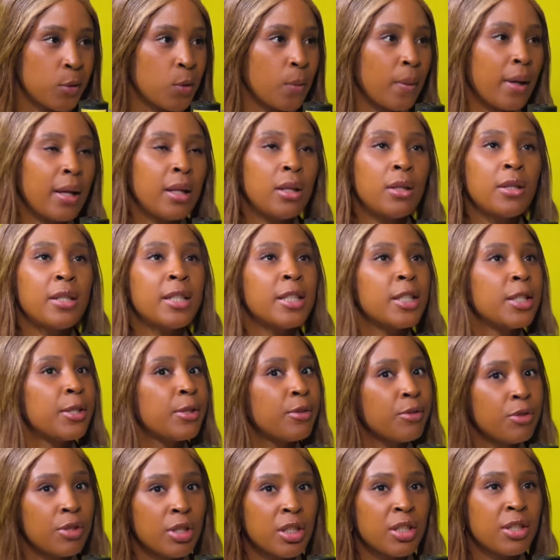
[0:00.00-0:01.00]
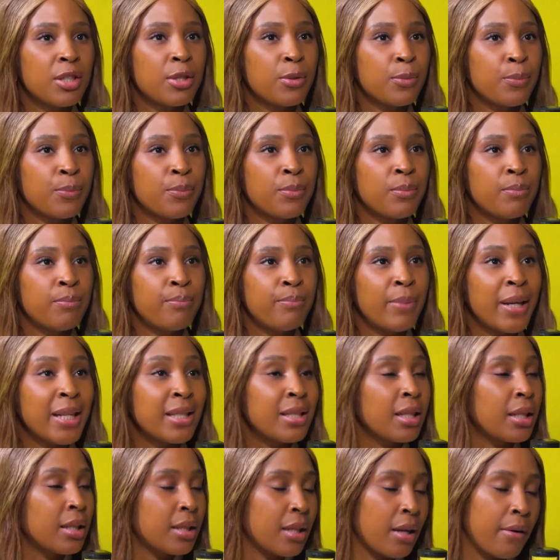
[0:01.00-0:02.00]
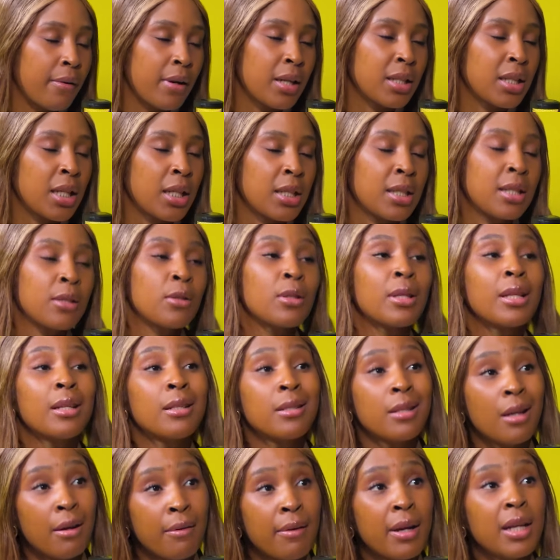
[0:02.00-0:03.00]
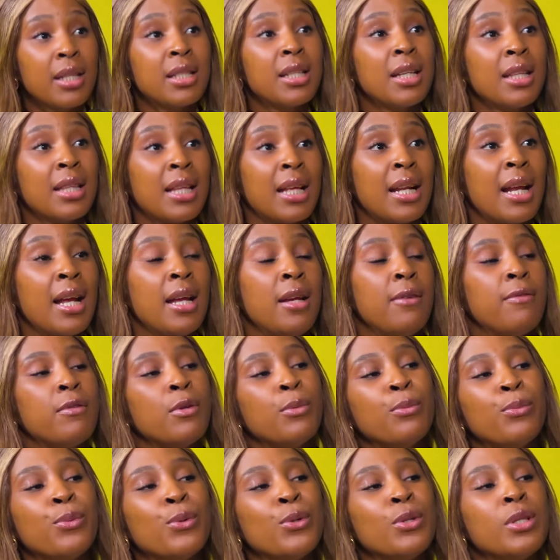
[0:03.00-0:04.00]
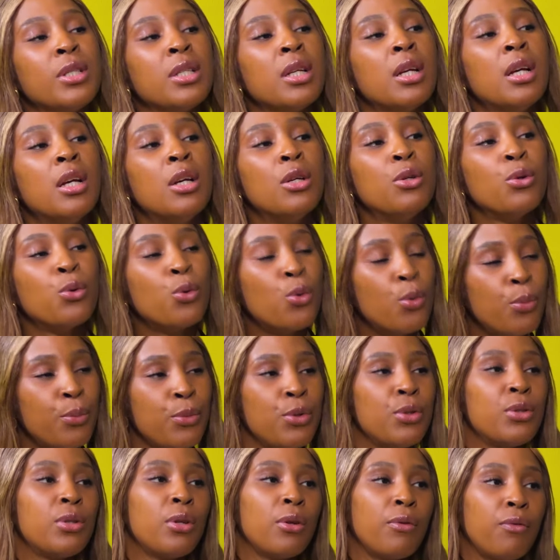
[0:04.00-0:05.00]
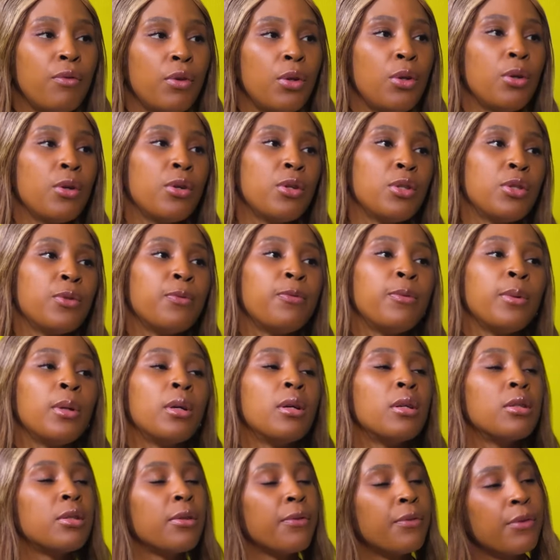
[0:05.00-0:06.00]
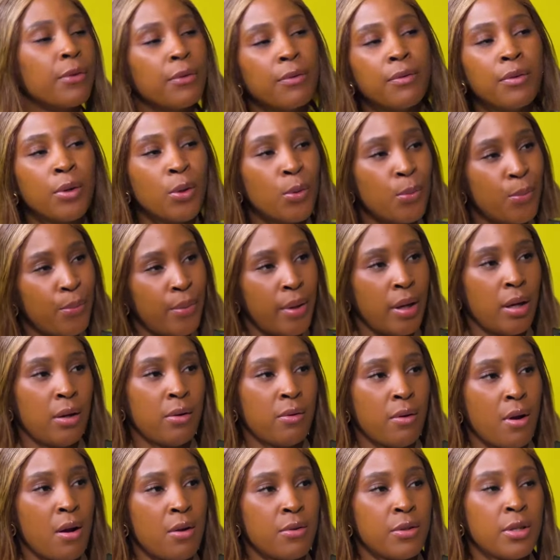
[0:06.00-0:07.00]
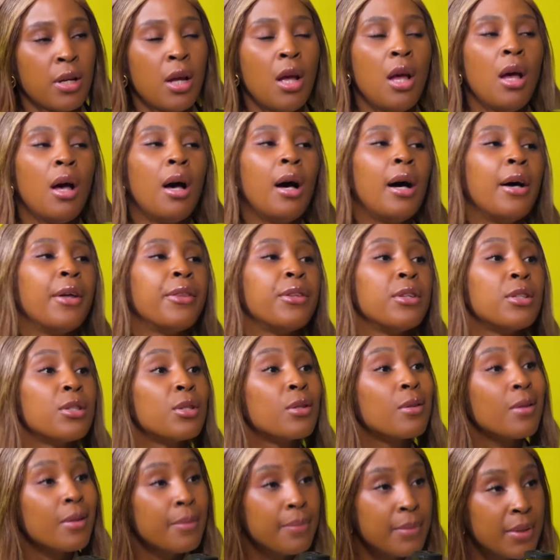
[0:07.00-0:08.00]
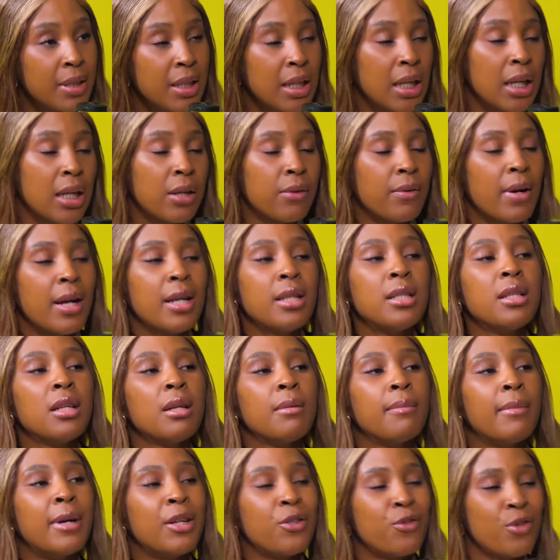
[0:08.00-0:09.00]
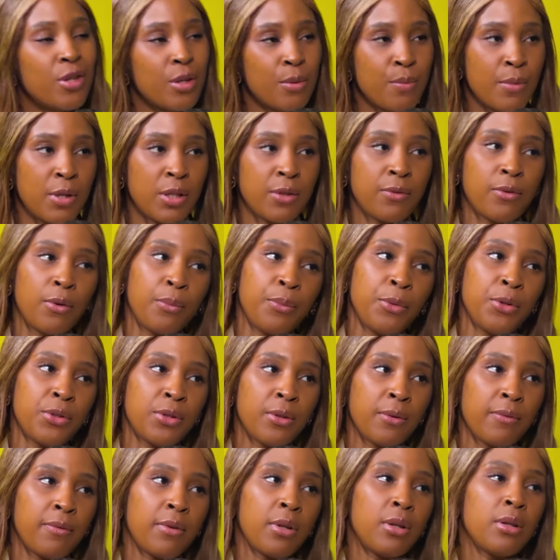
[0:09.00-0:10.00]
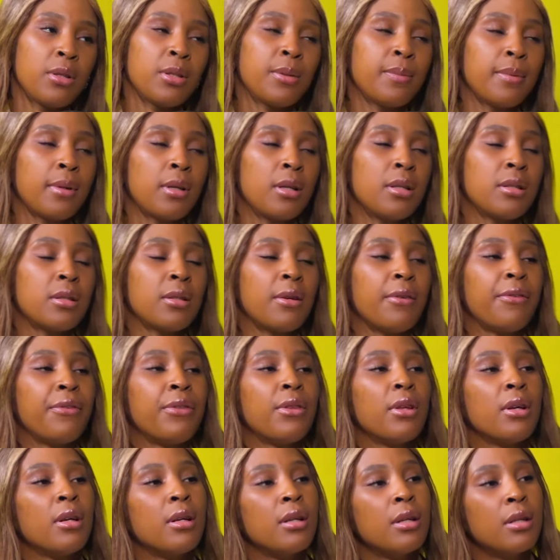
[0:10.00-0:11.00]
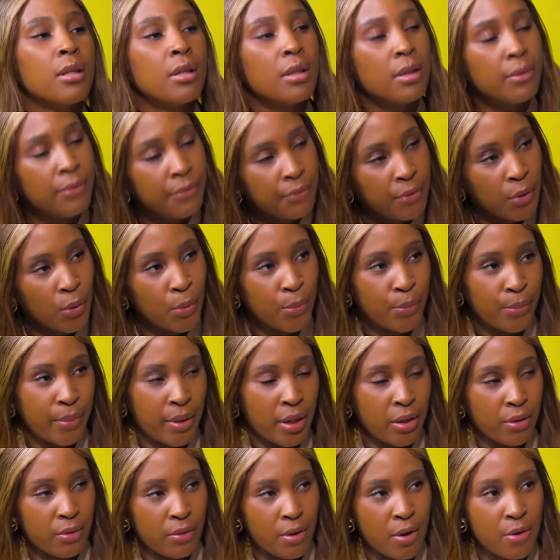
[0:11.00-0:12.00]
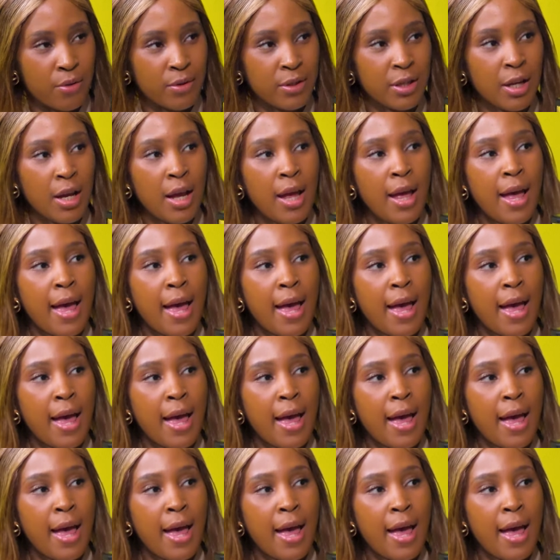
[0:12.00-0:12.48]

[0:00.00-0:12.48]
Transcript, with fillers: So I learned just basic directing. So the directing that I even put cool music videos because of the film background. Uh, the scripting, writing my treatments for music videos because of the film background.